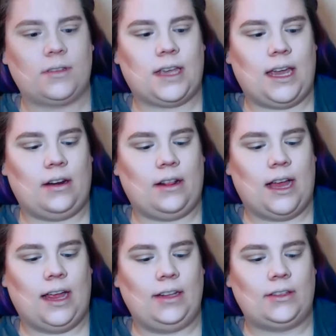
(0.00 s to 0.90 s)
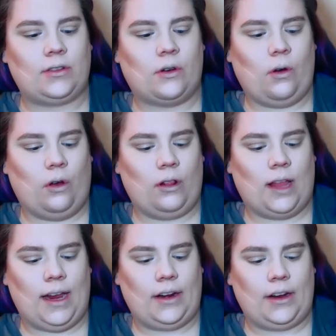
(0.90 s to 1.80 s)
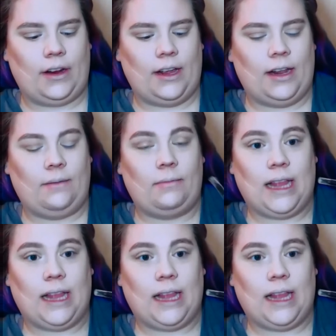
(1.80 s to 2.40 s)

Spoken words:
Scandalize kohl liner in